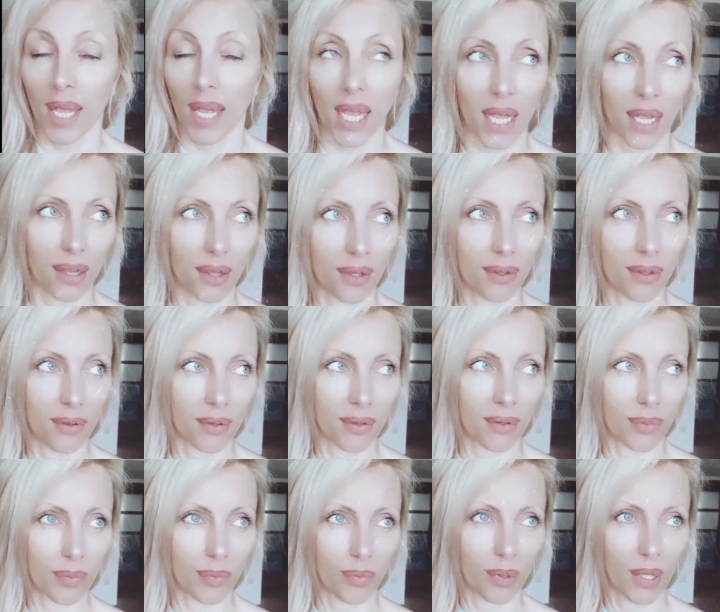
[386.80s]
And
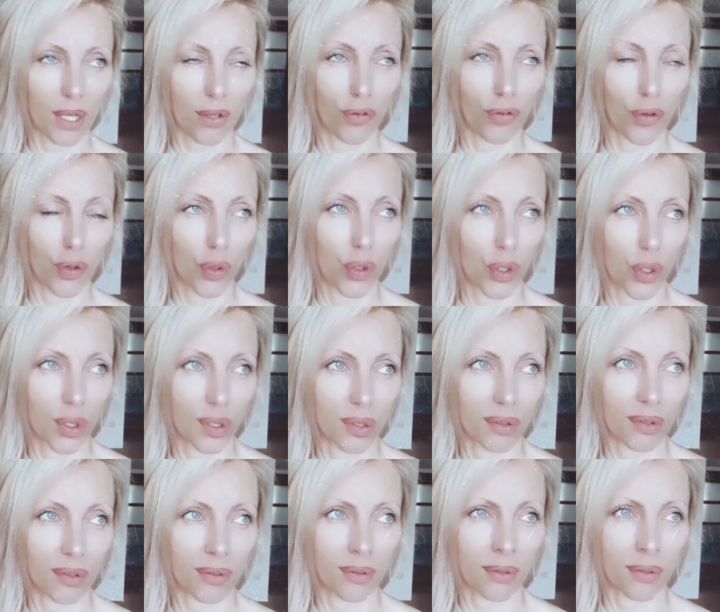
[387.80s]
if you
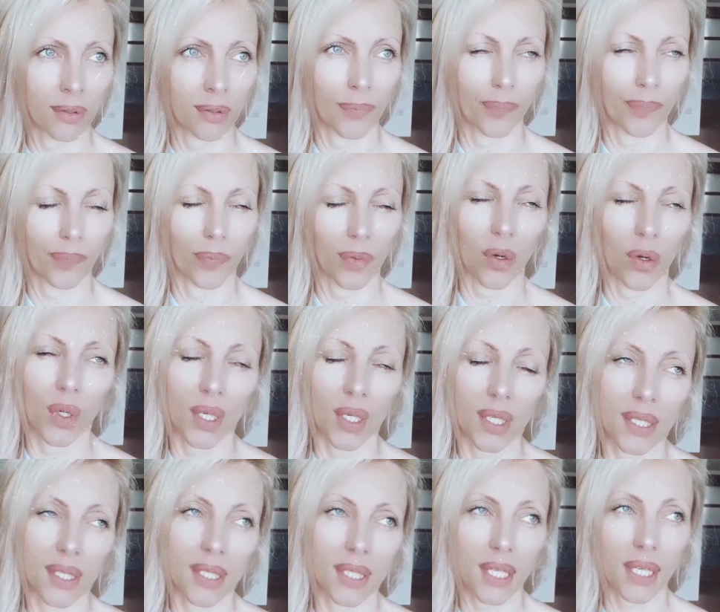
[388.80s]
don't
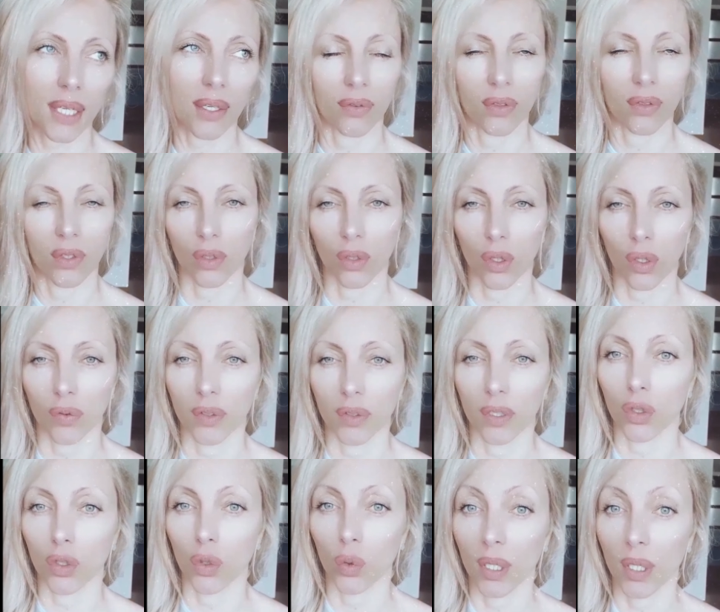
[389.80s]
receive the love
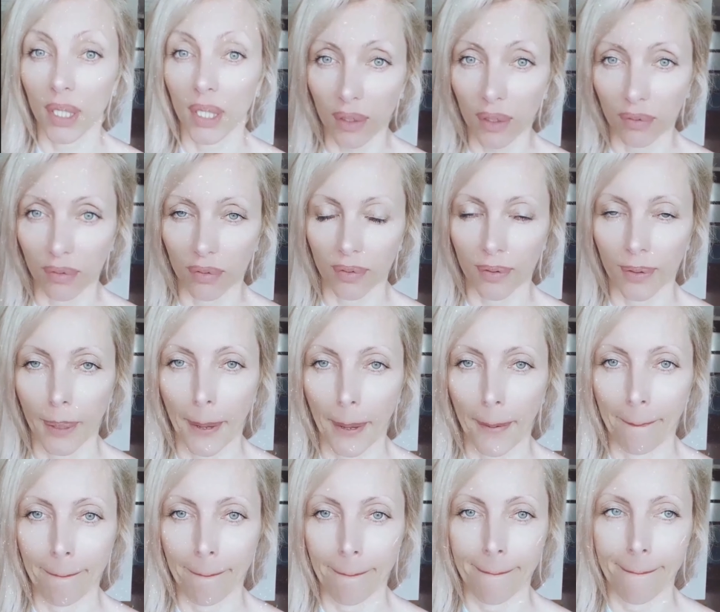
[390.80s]
that you give,
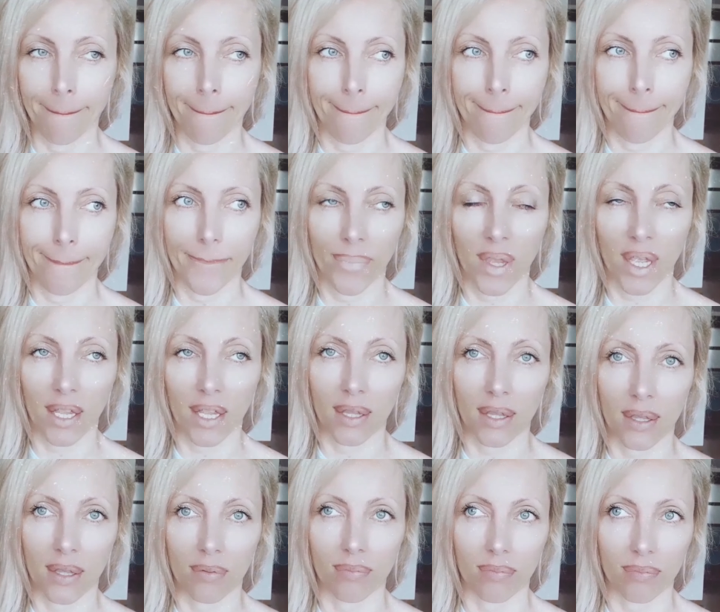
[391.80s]

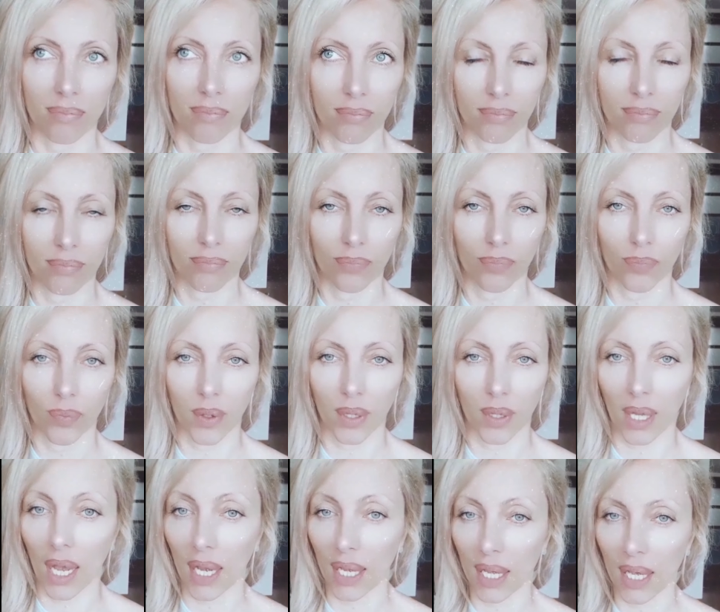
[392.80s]
then
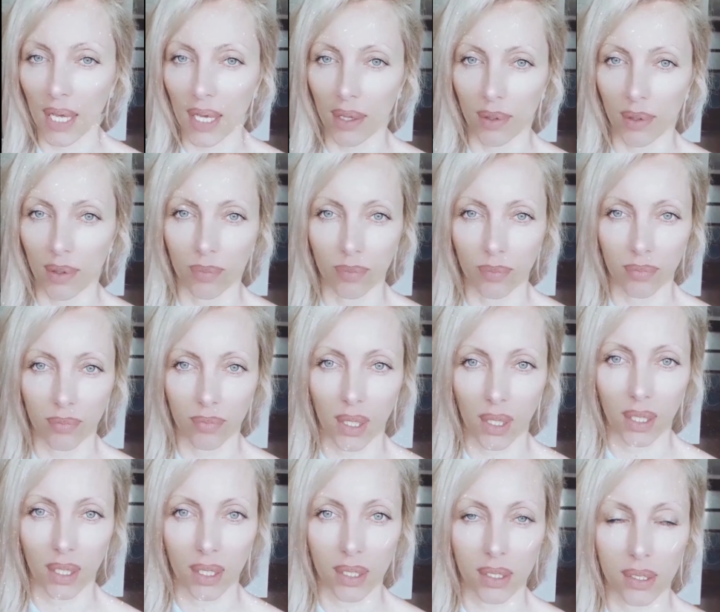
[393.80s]
again,
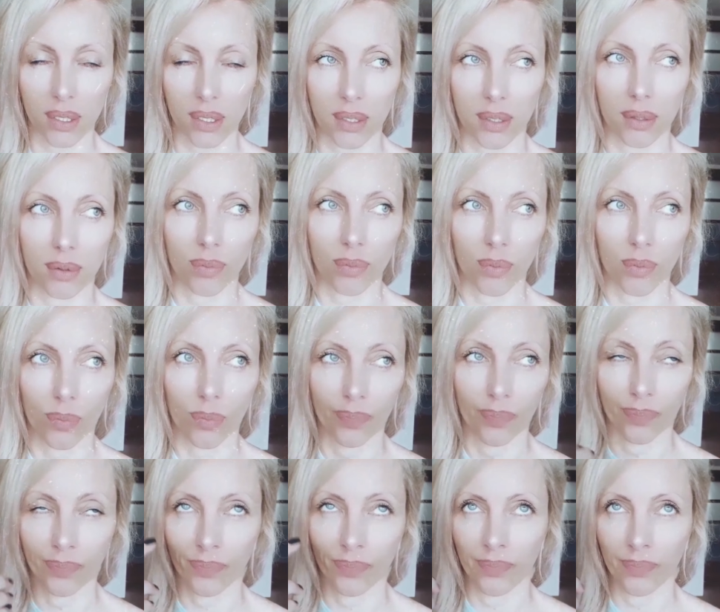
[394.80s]
it is
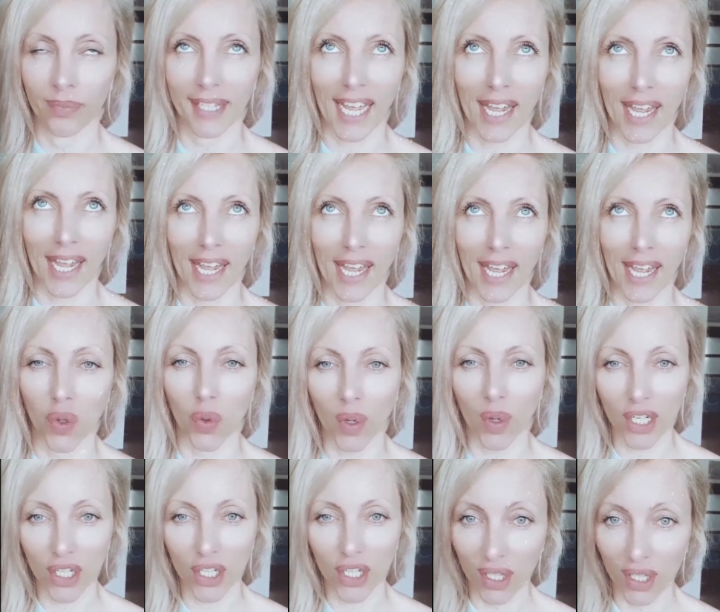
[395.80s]
time for
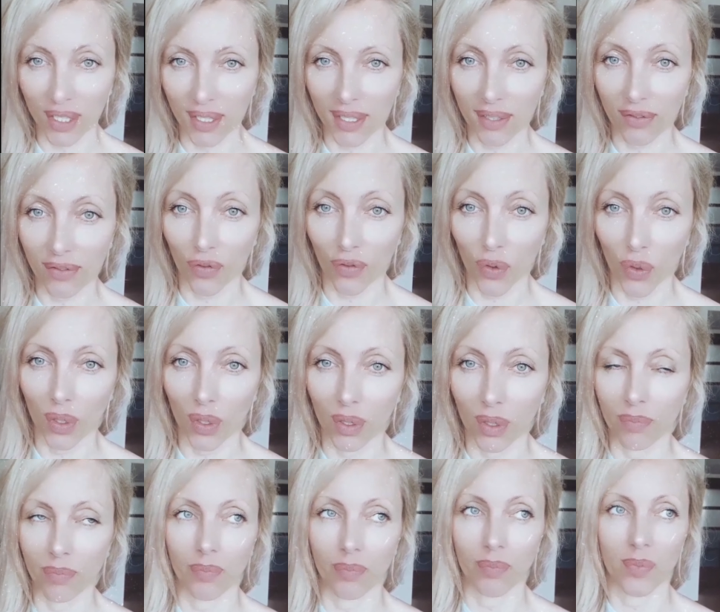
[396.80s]
questions,
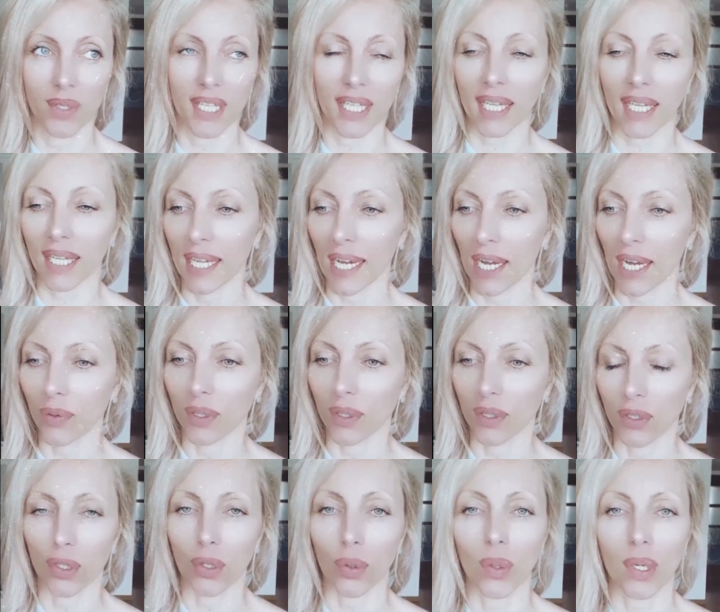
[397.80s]
for sitting down
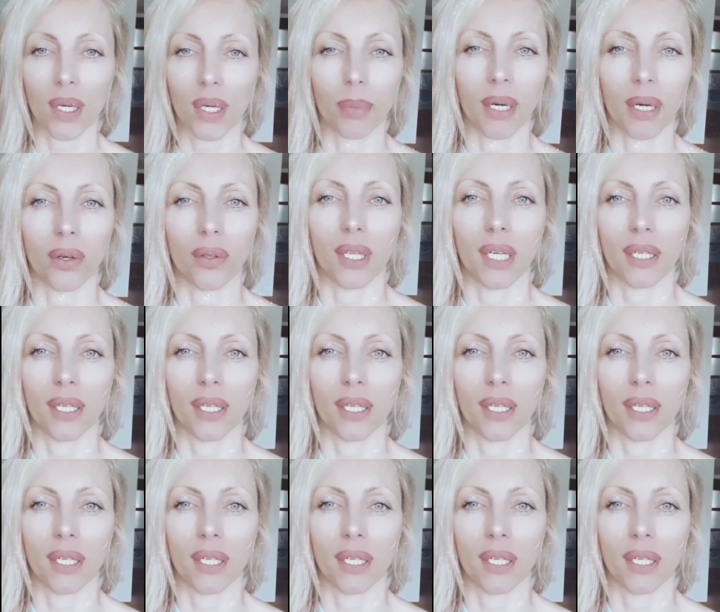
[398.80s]
and talk about